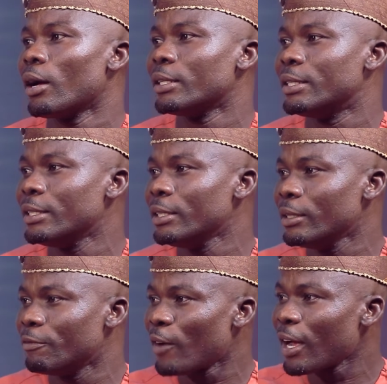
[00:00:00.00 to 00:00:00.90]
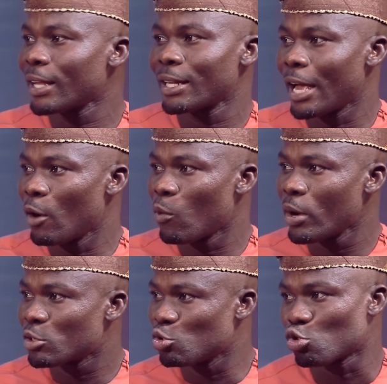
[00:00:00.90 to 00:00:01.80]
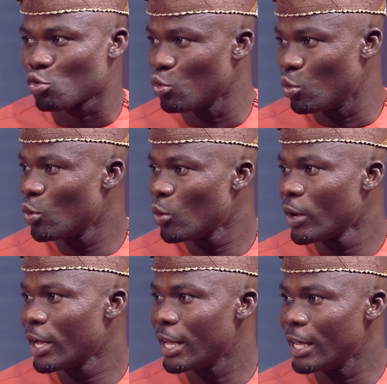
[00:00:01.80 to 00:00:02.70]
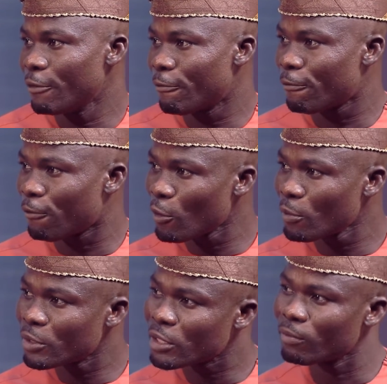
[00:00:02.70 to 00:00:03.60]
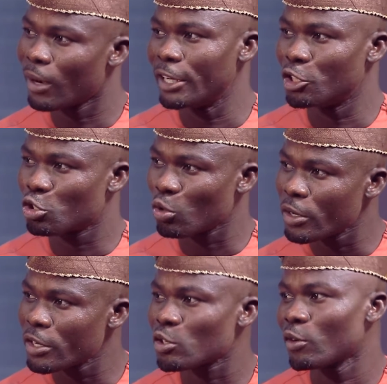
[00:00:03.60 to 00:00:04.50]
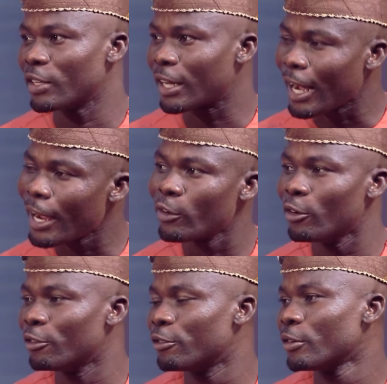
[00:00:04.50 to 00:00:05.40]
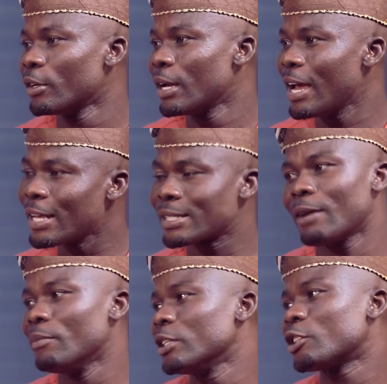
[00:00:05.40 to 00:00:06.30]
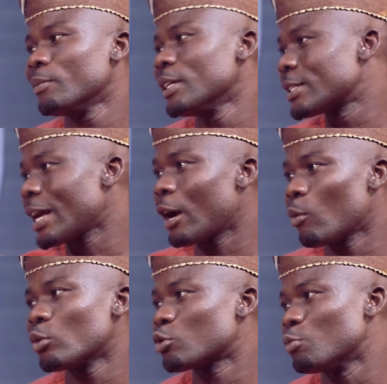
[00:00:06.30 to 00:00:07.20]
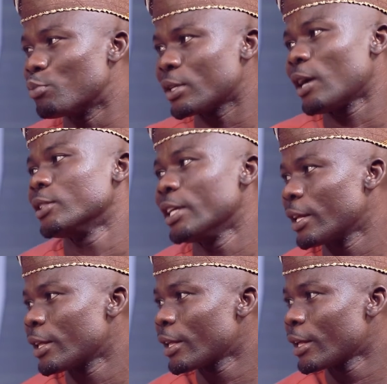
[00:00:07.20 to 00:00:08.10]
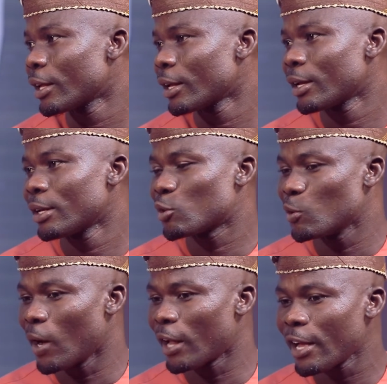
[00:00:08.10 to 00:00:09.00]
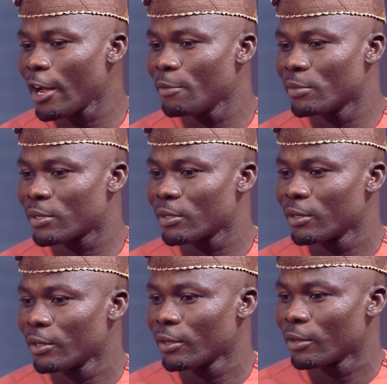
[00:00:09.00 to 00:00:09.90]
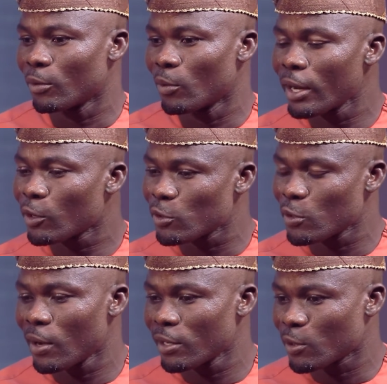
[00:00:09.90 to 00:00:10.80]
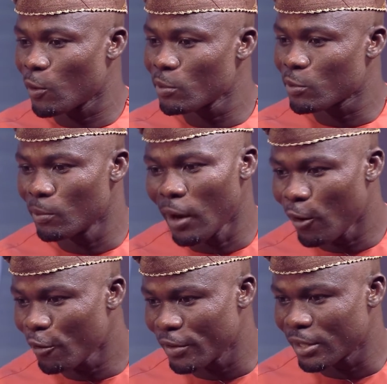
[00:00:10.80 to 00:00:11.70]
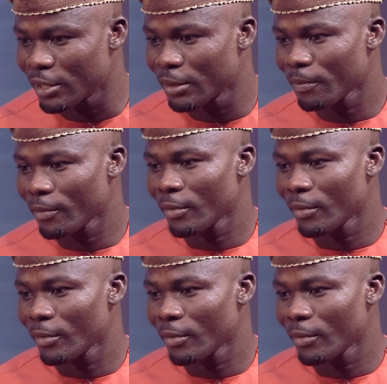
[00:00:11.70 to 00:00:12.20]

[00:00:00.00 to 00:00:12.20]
The fact that I went to school informed my choice of the kind of establishment I want to put out there. So at times, when customers come to my office,